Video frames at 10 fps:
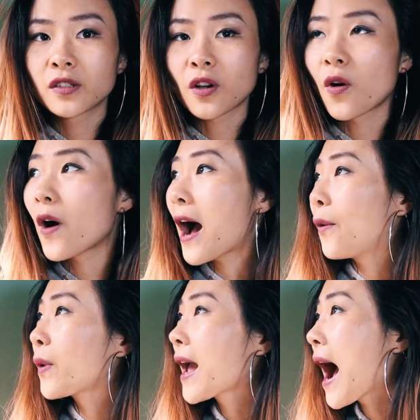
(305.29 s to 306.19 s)
So
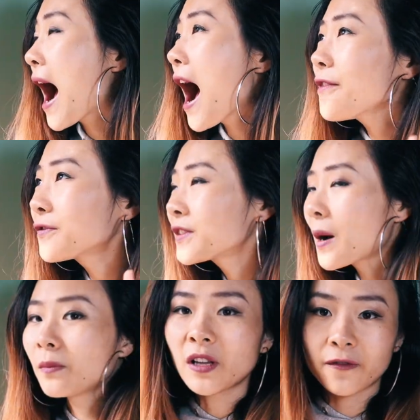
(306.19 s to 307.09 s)
we have
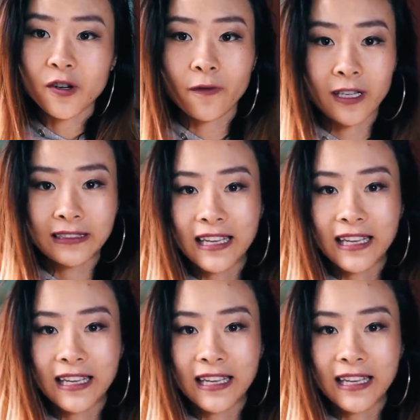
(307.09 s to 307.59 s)
some leftover